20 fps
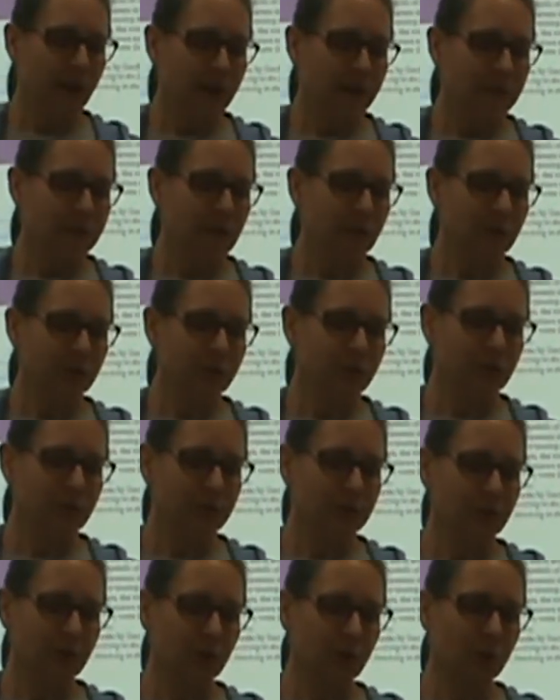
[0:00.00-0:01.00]
Several
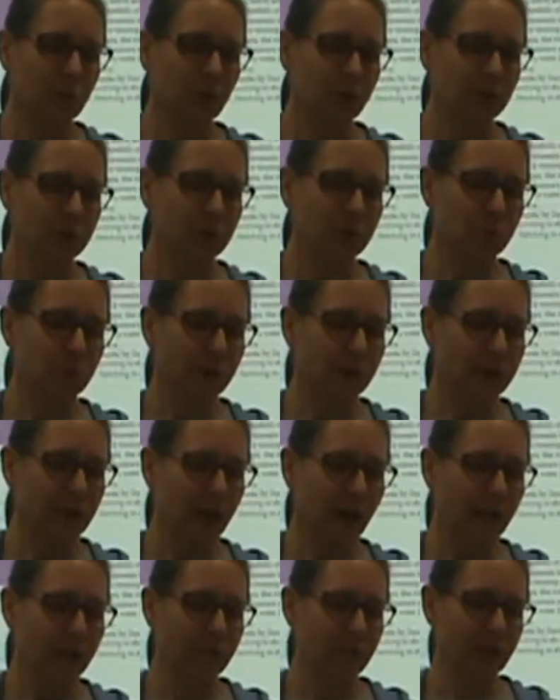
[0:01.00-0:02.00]
years ago, while touring
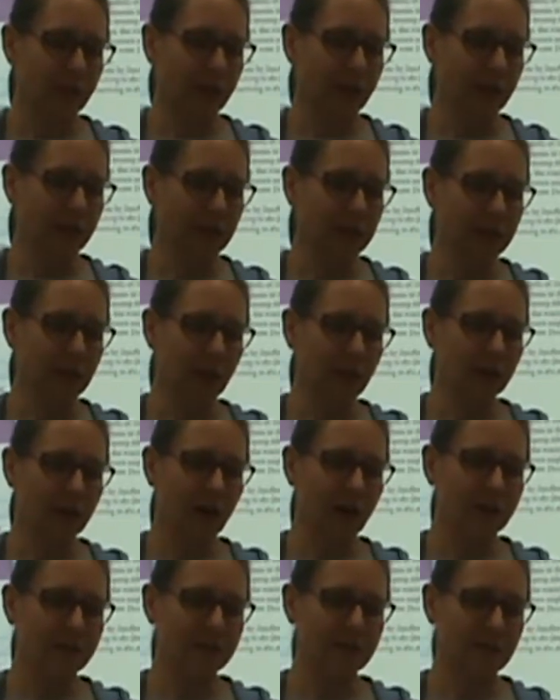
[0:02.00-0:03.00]
Africa, he got
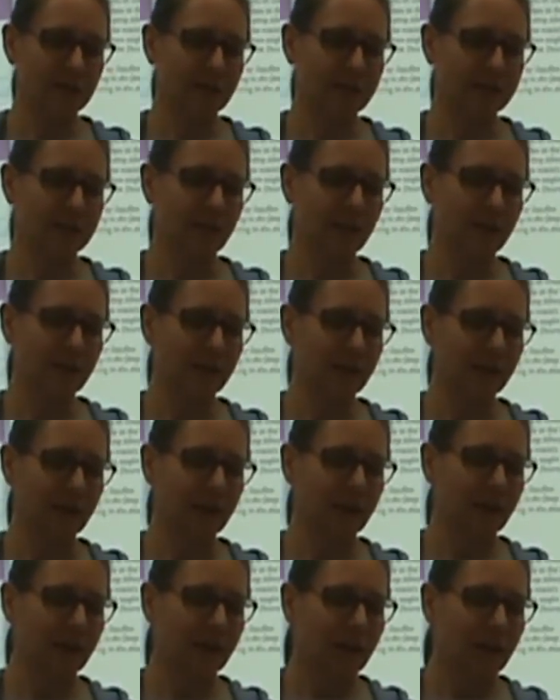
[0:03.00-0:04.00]
lost in the Sahara,
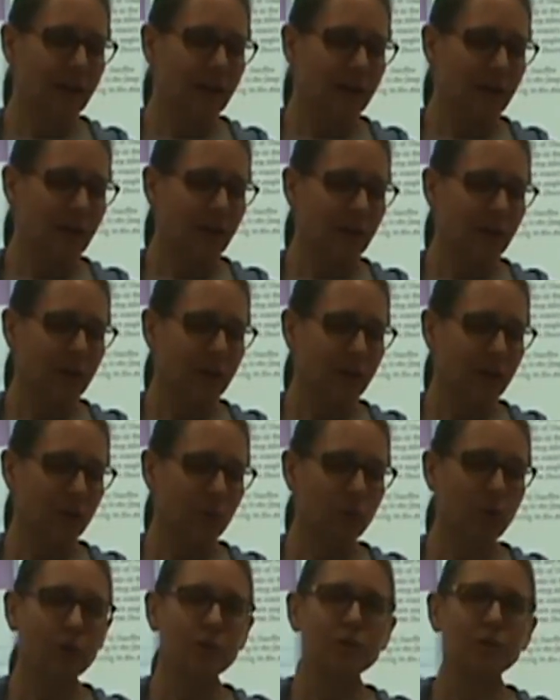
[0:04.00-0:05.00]
the
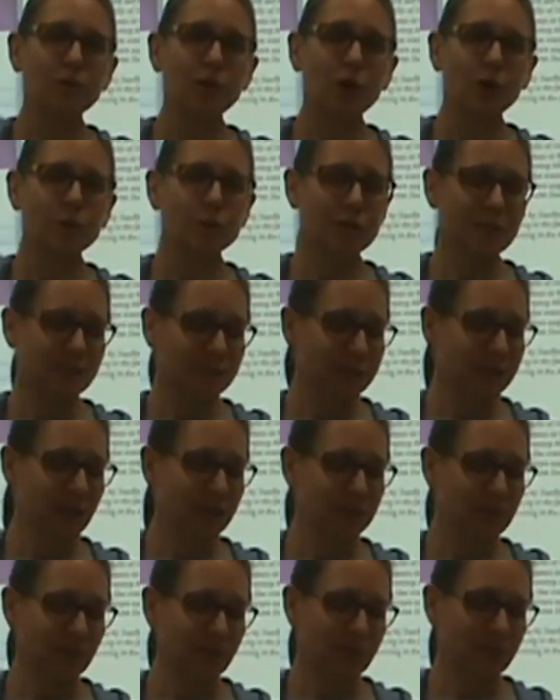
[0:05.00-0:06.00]
world's largest
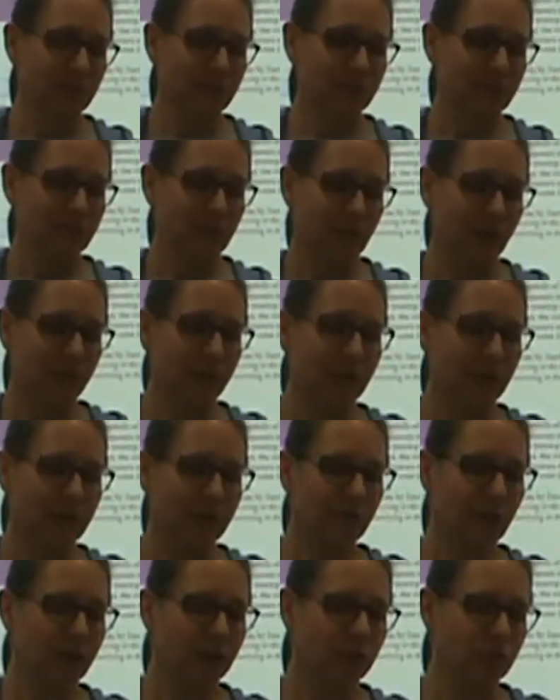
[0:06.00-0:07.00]
desert. The
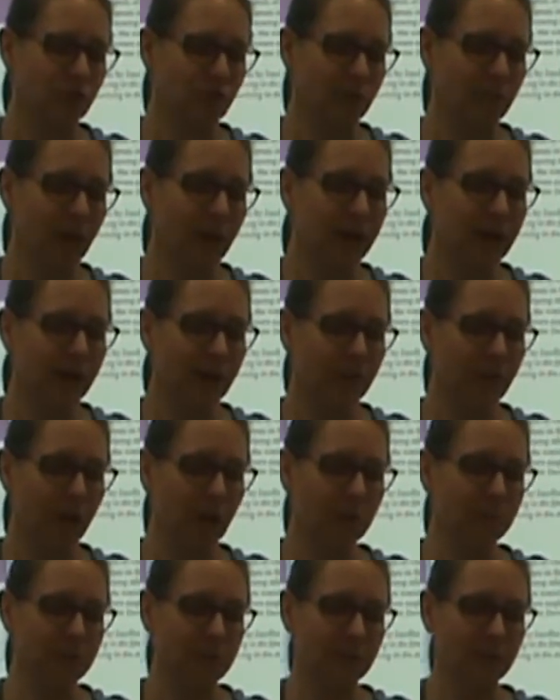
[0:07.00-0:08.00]
adventure might have
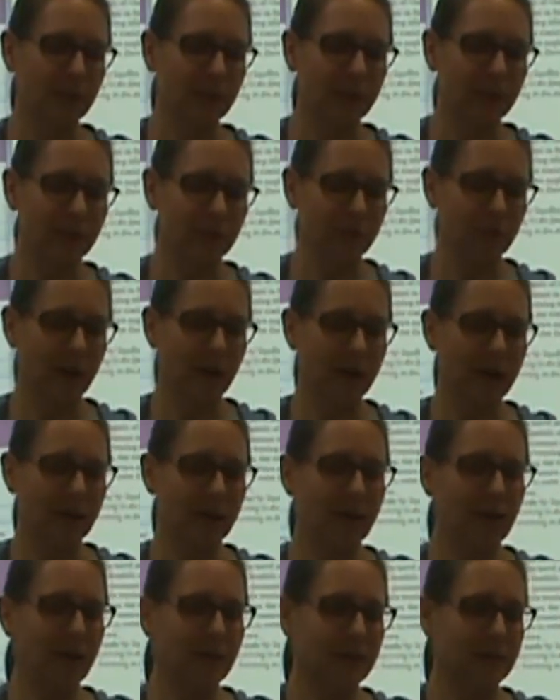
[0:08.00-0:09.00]
helped him later write
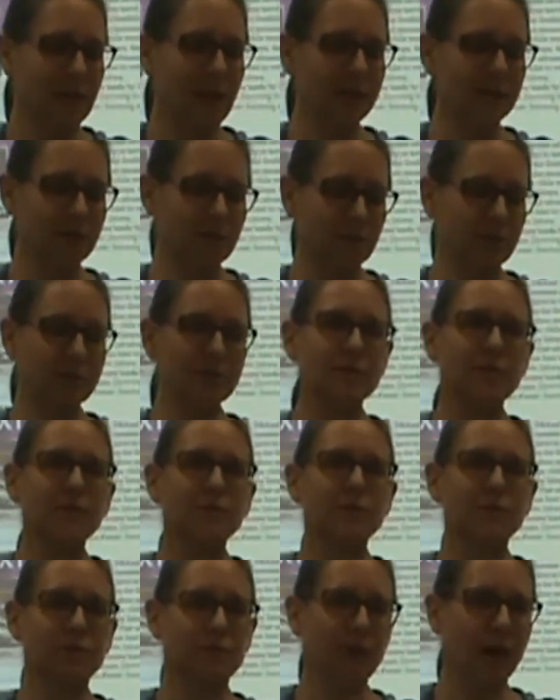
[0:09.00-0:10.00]
Deserts,
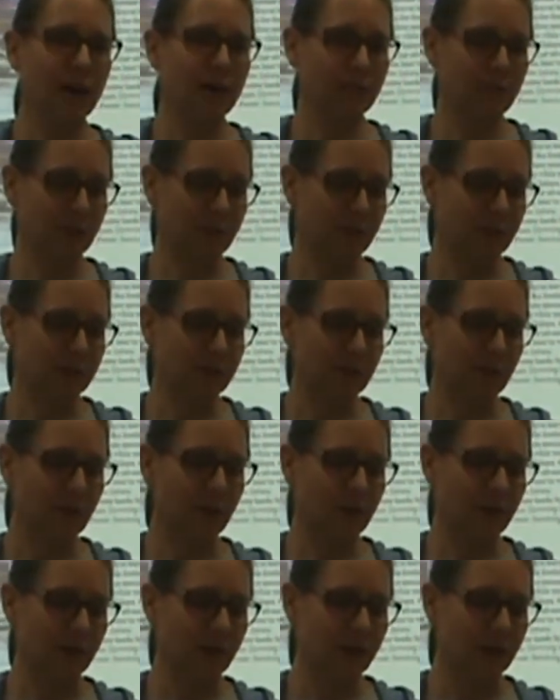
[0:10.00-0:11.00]
Surviving the
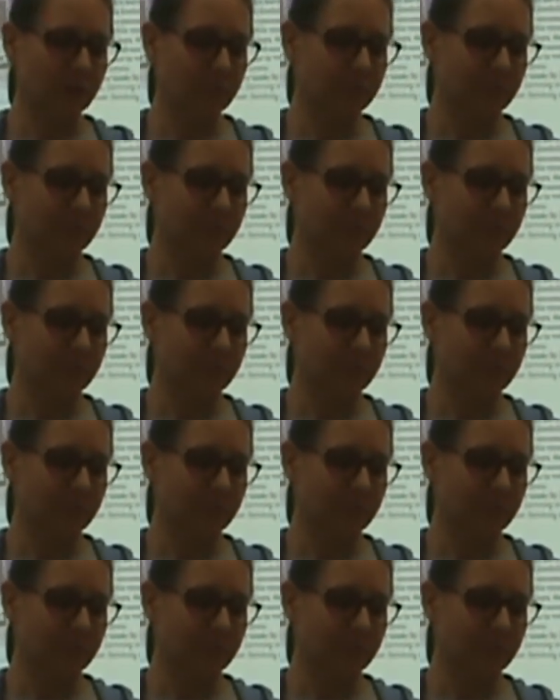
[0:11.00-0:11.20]
Sahara.